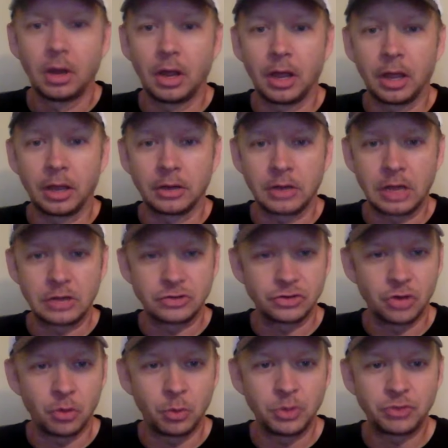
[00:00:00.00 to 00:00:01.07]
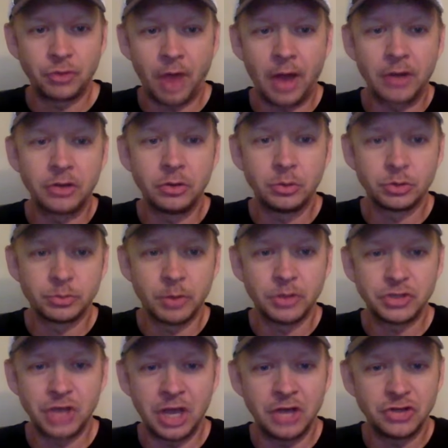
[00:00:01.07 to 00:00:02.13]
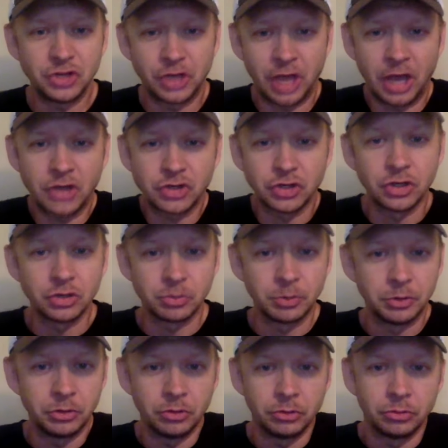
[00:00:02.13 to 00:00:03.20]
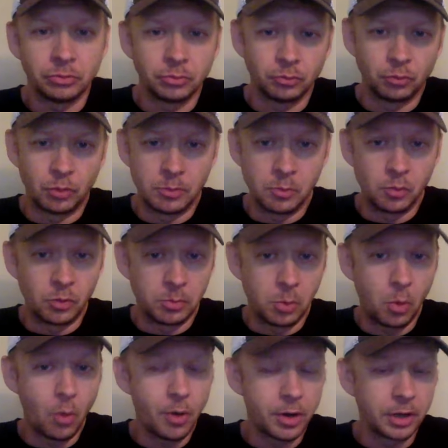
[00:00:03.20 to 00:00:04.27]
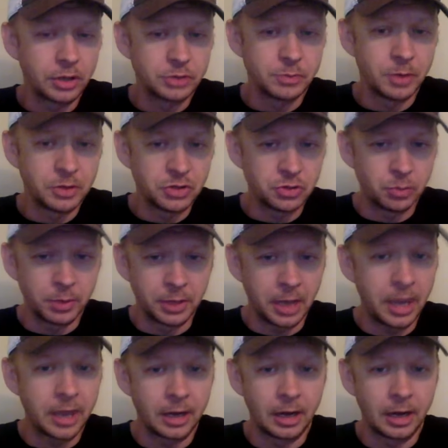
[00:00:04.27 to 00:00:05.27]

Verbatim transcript: And, and so we try to do as much education as we do re- reporting as much as we can.